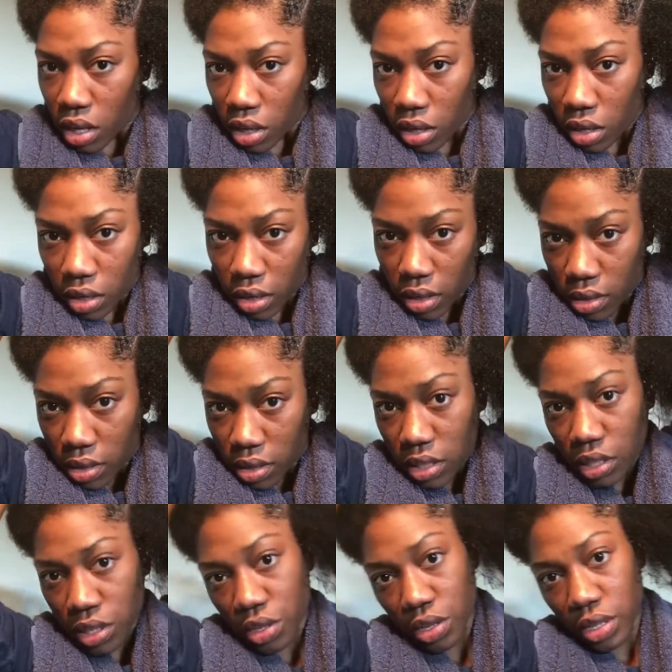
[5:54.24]
you're gonna
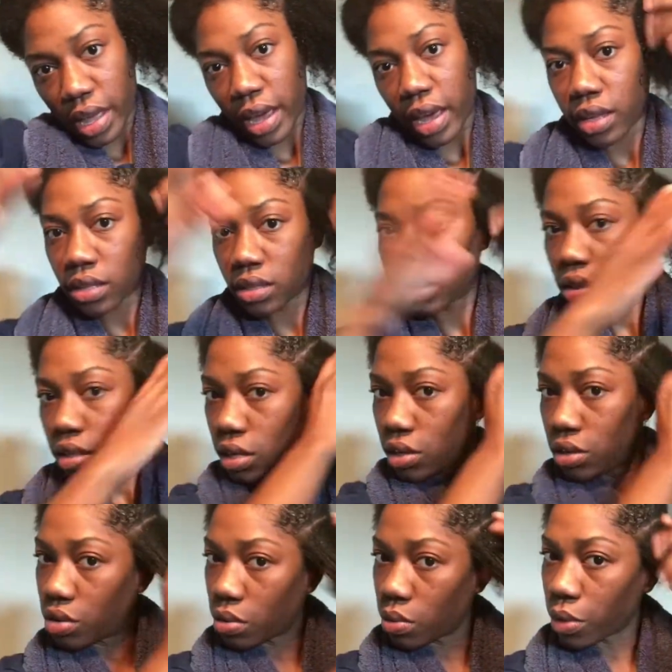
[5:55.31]
secure that so that
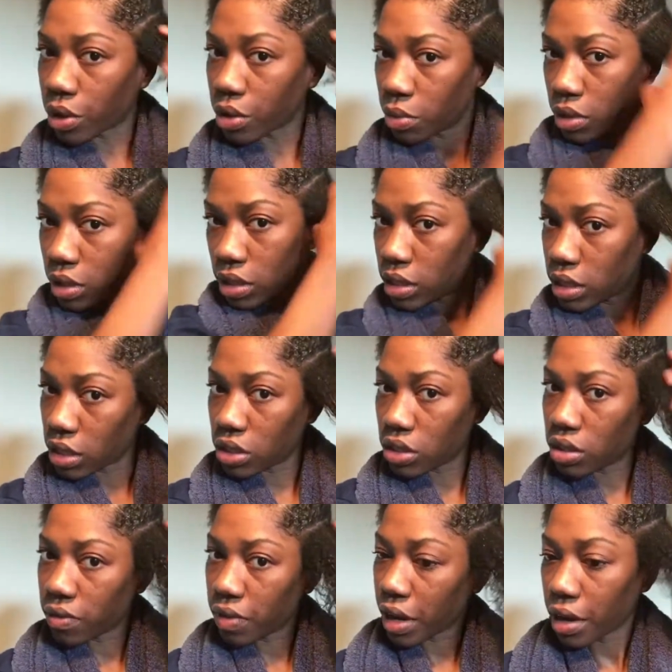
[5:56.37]
you can work with this
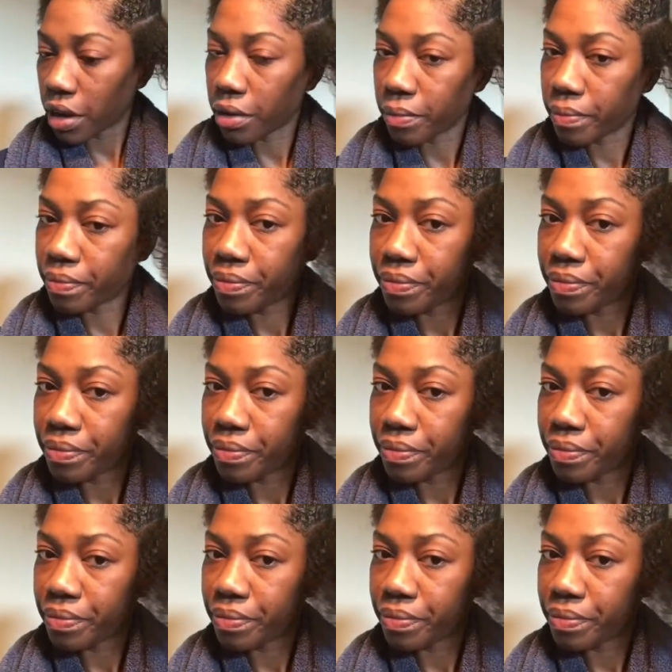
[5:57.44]
section of hair.